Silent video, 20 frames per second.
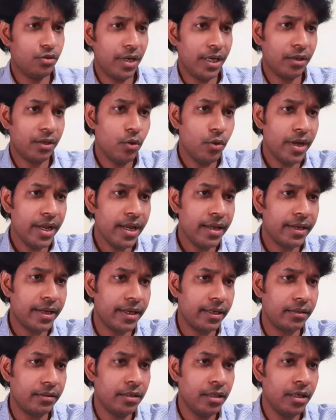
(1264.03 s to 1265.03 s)
go ahead
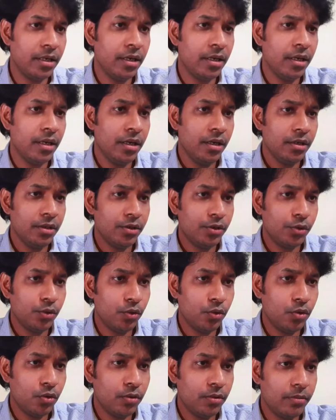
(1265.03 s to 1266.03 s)
and
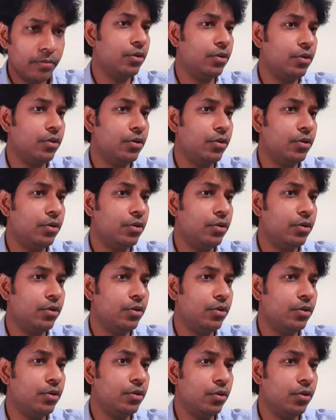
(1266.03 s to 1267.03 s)
show my browser
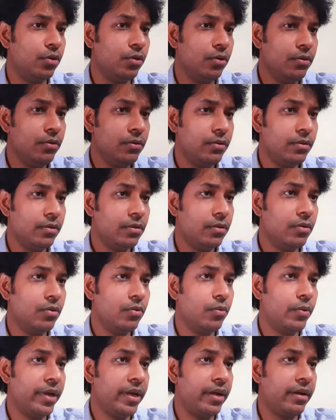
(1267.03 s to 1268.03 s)
window
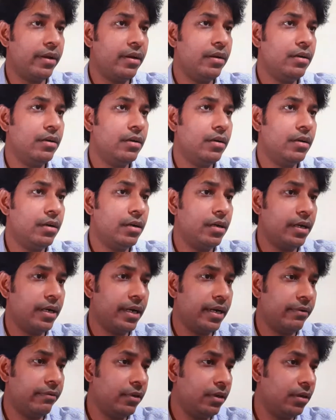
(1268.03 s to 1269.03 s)
where I
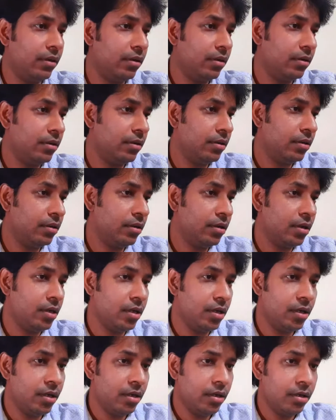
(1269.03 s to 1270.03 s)
will
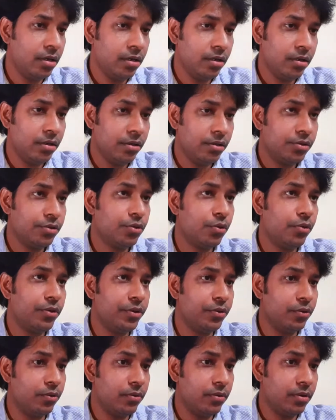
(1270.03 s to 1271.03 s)
show
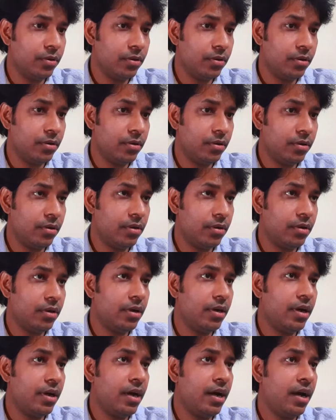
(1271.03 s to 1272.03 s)
you
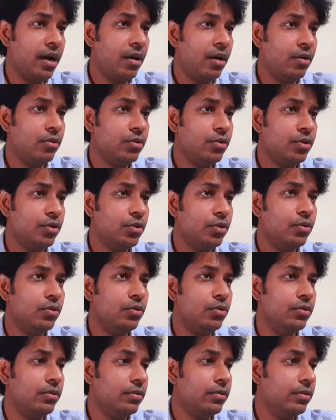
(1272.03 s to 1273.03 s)
how to
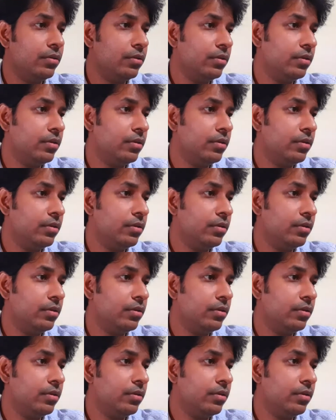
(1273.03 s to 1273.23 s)
get